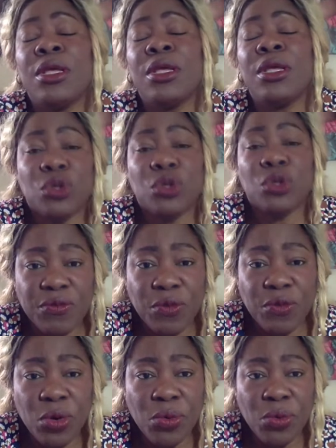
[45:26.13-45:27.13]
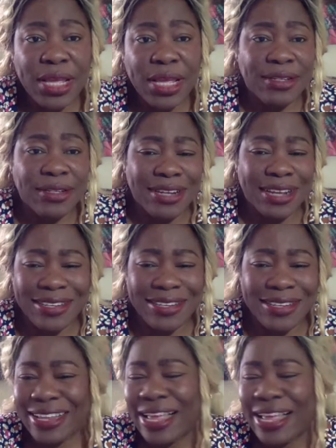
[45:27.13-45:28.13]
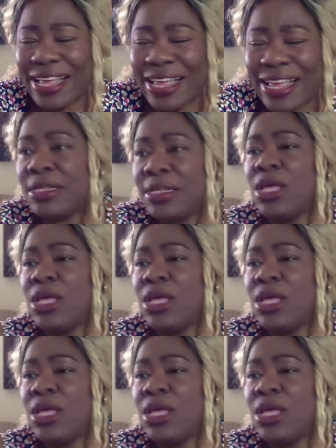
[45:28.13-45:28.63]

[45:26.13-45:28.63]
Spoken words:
So, before we end today's class,